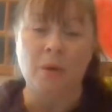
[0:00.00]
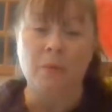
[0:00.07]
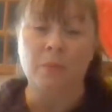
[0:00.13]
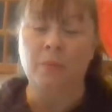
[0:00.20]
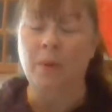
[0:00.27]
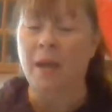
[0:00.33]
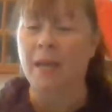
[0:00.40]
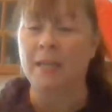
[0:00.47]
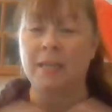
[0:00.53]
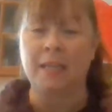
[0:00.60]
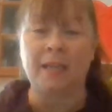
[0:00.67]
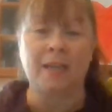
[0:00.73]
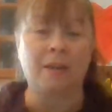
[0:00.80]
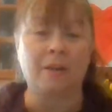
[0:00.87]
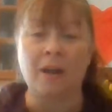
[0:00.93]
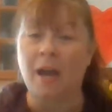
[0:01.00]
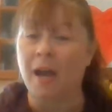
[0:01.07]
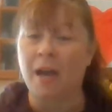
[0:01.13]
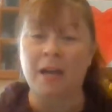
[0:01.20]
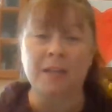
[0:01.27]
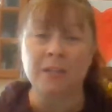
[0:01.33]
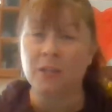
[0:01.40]
right here
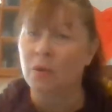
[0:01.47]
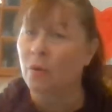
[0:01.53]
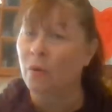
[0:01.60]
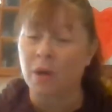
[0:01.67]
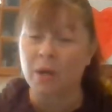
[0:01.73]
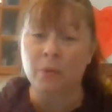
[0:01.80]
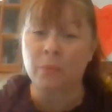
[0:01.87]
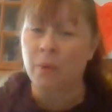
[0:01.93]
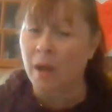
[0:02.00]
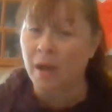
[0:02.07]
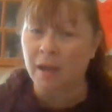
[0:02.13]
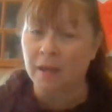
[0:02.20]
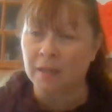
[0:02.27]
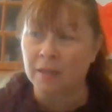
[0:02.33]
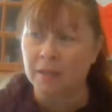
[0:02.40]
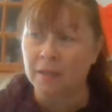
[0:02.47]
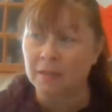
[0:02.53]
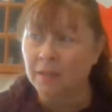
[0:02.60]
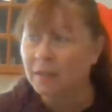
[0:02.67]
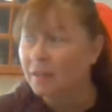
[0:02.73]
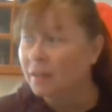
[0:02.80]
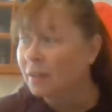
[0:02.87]
on your rug
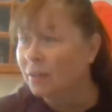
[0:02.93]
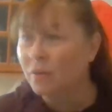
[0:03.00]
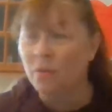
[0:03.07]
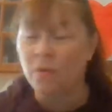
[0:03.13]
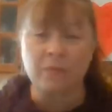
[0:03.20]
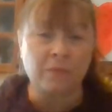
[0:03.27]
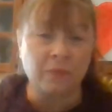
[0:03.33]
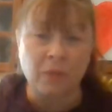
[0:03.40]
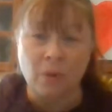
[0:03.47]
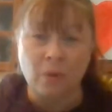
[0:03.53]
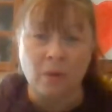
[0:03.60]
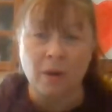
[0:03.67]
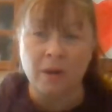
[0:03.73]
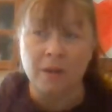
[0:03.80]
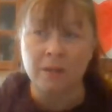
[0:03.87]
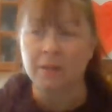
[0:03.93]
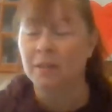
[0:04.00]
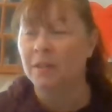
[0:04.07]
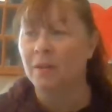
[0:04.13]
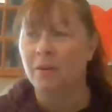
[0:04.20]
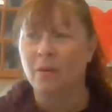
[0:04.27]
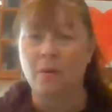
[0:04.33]
or floor
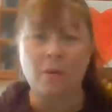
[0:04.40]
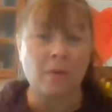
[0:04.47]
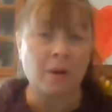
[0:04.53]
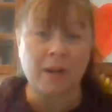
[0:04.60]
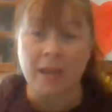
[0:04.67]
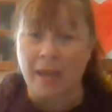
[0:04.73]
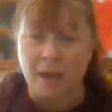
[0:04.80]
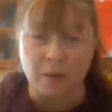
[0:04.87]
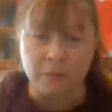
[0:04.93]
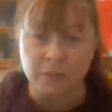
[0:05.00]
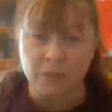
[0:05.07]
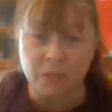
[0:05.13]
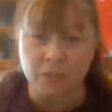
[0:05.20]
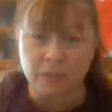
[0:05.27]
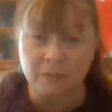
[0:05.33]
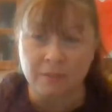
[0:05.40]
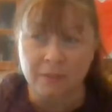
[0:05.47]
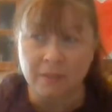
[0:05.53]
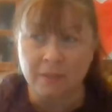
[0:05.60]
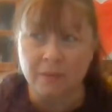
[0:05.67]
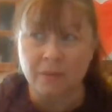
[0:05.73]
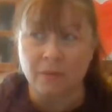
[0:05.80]
or couch?
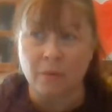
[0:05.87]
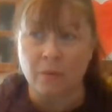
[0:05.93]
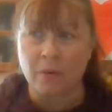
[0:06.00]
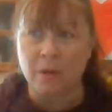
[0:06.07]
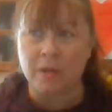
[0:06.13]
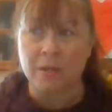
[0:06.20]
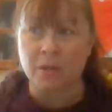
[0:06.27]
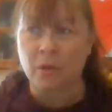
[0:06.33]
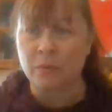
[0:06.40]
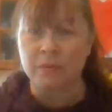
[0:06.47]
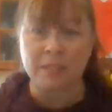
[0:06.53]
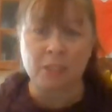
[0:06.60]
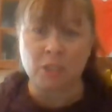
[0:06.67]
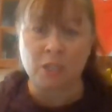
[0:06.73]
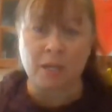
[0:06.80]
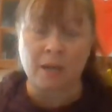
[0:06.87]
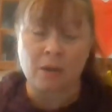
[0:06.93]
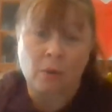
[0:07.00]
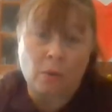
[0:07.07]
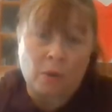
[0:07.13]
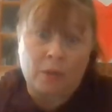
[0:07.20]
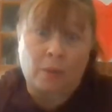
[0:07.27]
or cozy
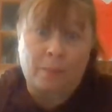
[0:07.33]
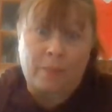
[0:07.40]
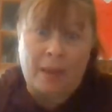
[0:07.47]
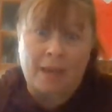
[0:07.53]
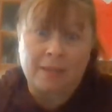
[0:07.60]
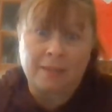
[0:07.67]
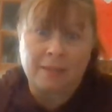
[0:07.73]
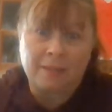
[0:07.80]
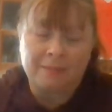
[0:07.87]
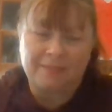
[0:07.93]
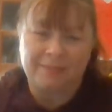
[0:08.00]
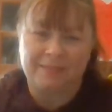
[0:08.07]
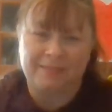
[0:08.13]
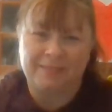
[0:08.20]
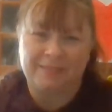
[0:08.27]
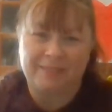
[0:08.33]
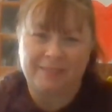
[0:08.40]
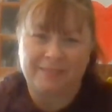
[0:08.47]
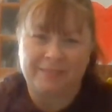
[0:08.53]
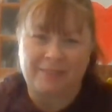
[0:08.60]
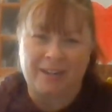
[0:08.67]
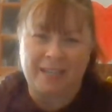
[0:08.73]
chair or your bed,
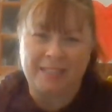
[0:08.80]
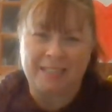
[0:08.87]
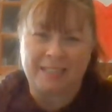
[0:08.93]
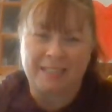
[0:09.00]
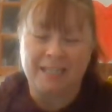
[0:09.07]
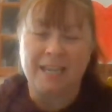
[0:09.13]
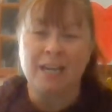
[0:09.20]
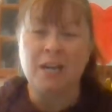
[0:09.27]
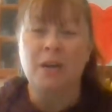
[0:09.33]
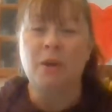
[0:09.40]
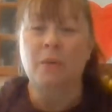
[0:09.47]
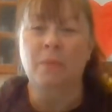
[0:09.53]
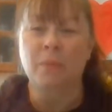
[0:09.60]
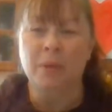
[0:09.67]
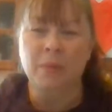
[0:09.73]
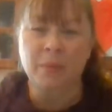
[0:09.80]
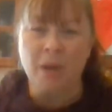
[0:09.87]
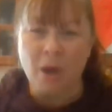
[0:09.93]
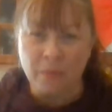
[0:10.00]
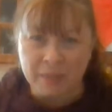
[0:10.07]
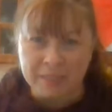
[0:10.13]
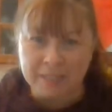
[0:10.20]
right? What do we
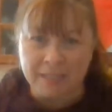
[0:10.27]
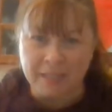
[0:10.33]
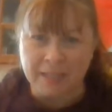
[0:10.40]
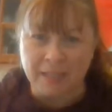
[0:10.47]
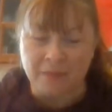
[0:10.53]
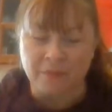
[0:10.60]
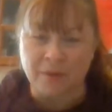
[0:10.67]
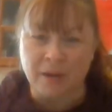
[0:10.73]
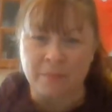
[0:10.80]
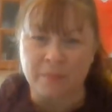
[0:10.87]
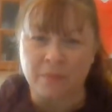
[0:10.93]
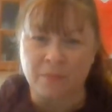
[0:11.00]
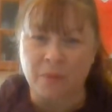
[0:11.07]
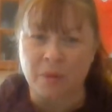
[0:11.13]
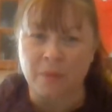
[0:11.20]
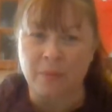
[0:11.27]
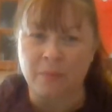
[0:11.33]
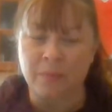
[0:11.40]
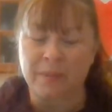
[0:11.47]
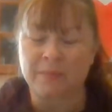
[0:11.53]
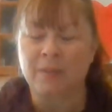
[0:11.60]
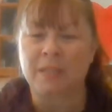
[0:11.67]
always sing then, right before
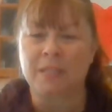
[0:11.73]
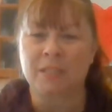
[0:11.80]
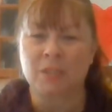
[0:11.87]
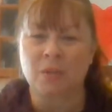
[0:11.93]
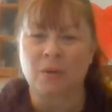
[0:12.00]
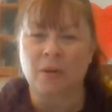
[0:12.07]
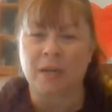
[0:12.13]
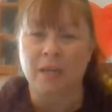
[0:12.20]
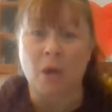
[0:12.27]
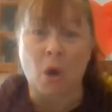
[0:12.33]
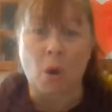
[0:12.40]
we read a story?